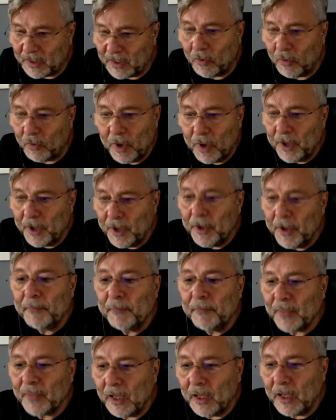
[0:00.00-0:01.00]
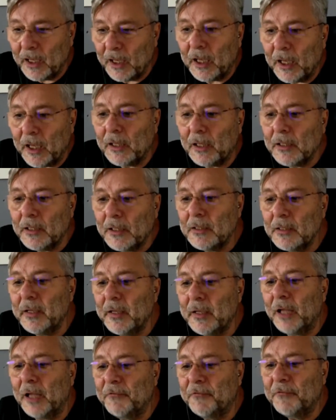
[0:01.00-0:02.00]
So
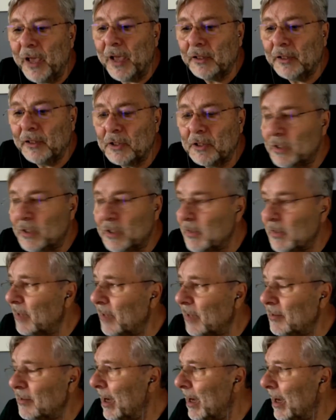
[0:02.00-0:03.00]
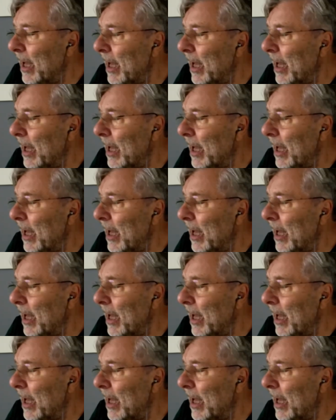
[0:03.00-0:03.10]
the advantage is that the